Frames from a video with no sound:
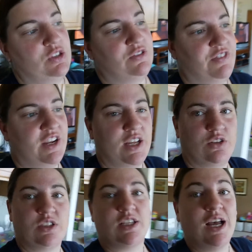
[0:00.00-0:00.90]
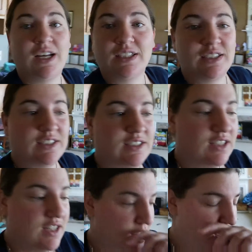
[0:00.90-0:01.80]
Sven Elsa.
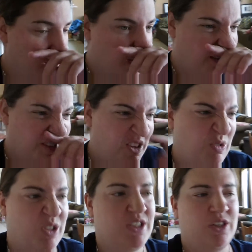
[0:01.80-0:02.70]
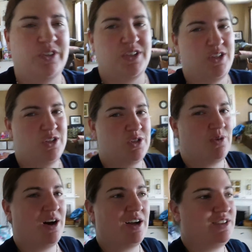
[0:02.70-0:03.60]
Um, he wasn't looking so
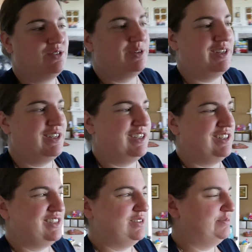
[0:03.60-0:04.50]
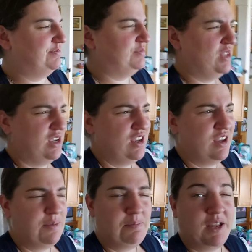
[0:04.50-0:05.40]
hot, so I had to get some
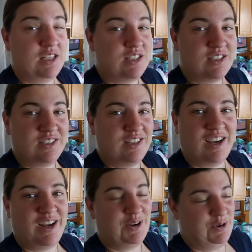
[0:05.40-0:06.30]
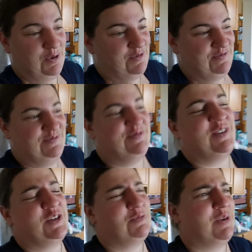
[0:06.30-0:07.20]
medicine. I don't
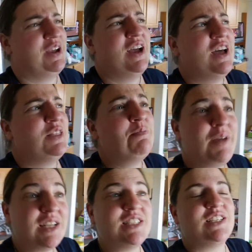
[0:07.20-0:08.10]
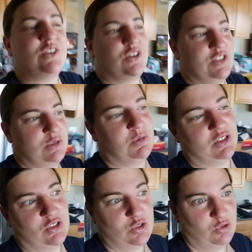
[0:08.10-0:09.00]
I should buy. The medicine costs as
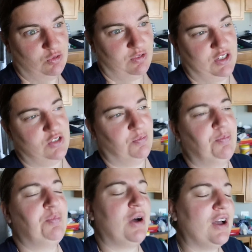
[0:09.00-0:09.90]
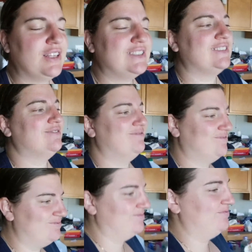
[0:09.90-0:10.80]
much as a new fish, but
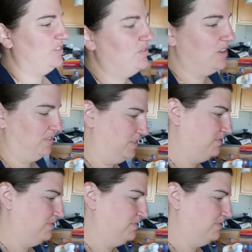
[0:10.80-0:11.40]
whatever.